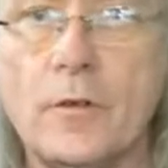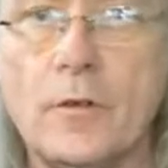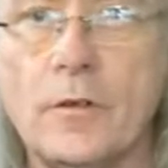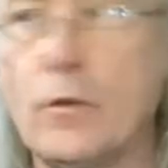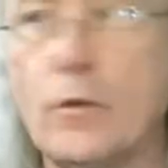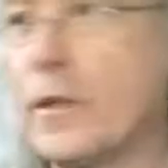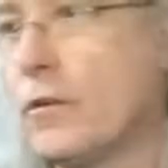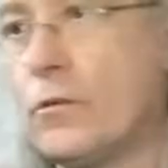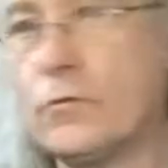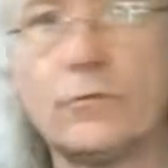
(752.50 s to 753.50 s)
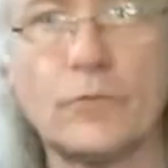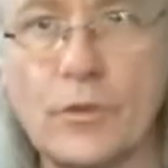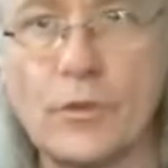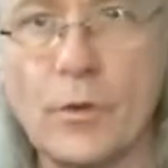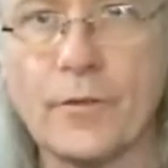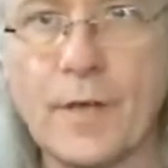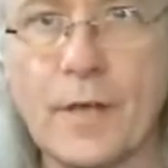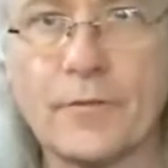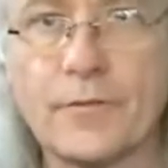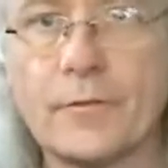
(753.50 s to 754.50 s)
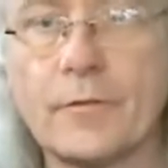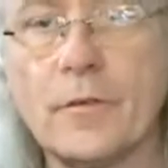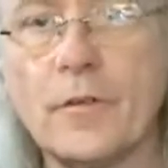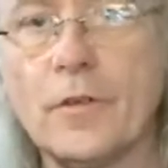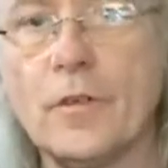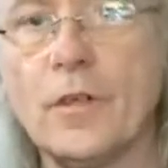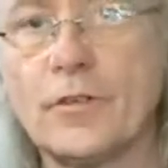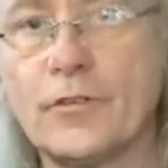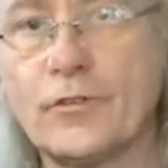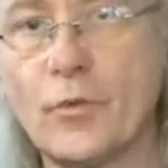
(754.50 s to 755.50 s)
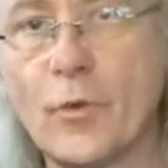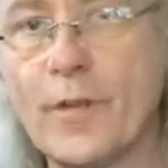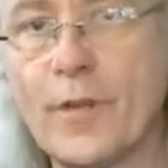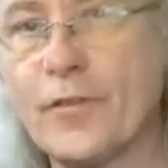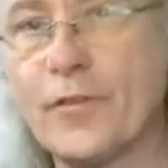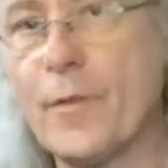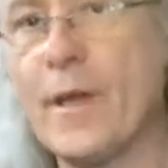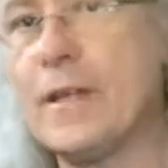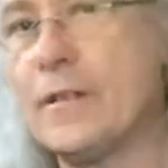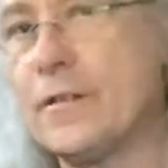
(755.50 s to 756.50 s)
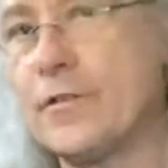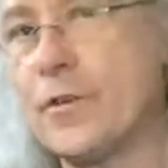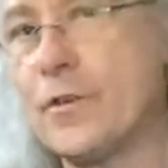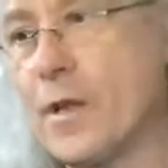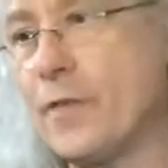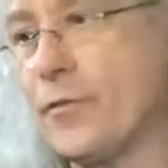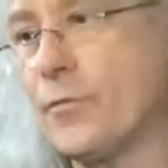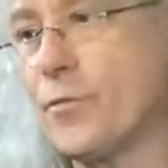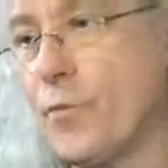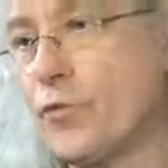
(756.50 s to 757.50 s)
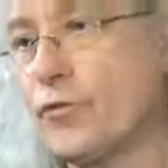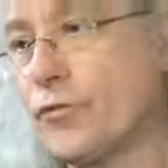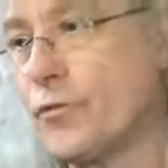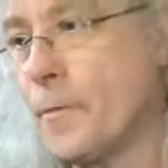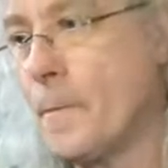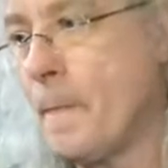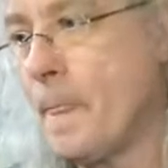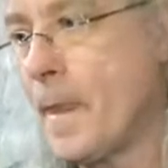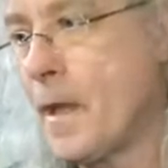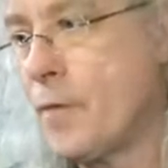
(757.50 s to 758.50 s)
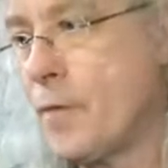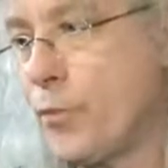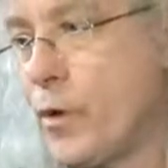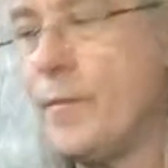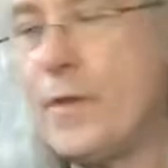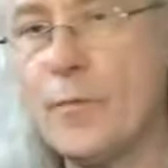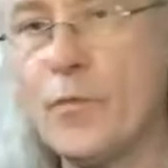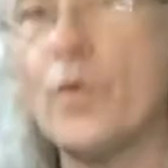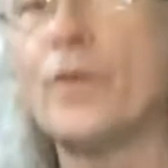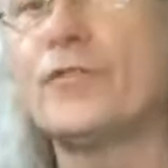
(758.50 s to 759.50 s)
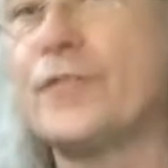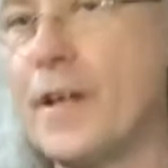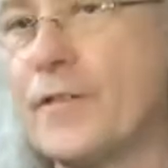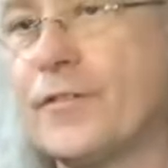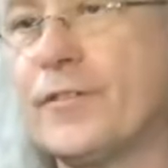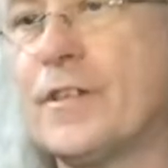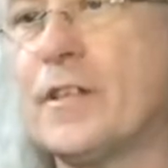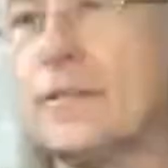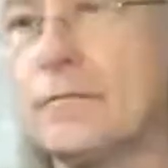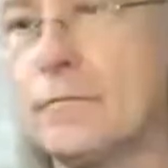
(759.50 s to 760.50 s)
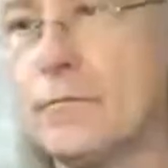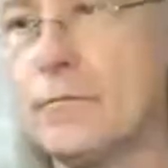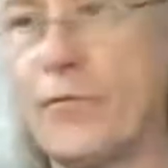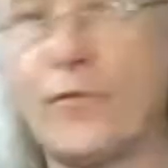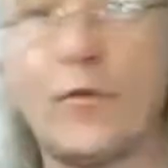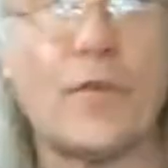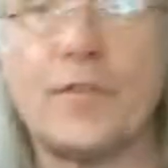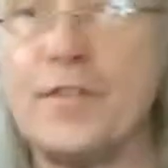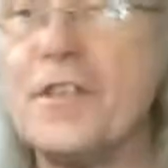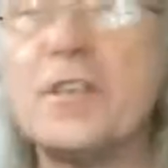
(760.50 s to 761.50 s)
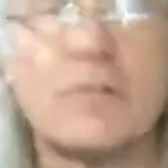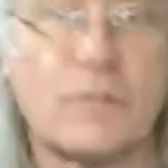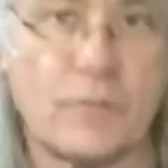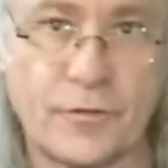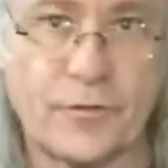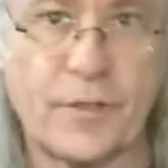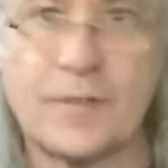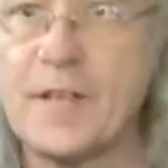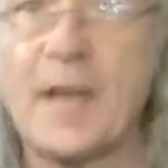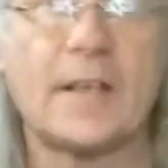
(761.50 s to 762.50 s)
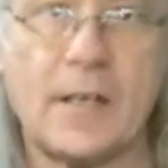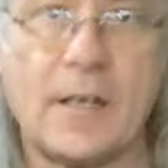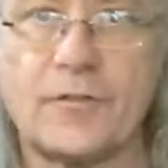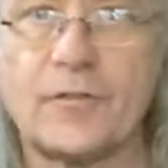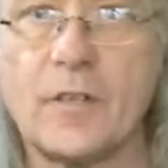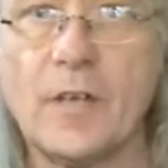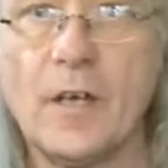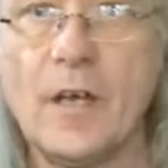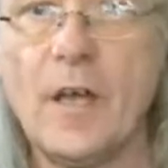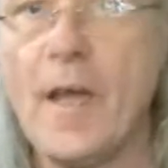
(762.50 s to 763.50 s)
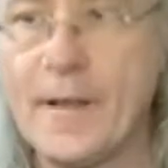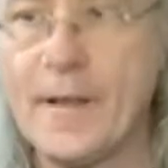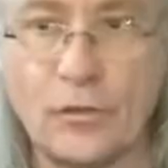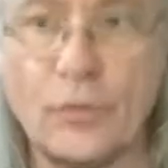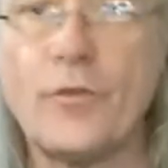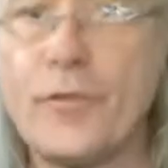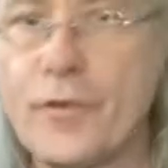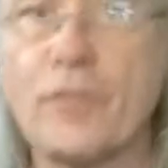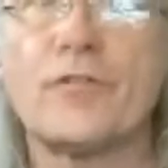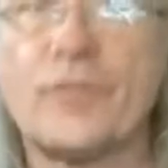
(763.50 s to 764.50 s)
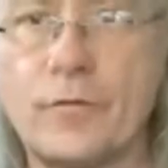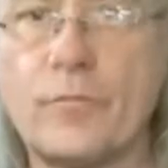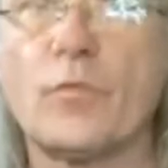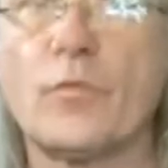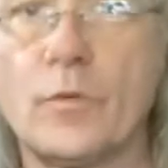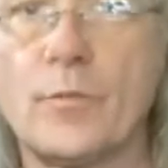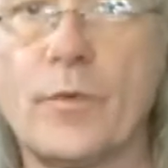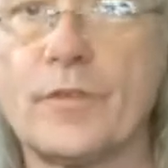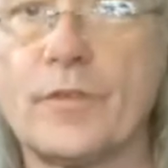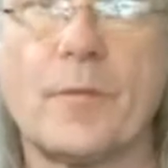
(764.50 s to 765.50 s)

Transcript: You know, let alone $200,000. It's just the way that they're made. They're made from the most premium woods that sit for years and decades, and then luthiers will build them.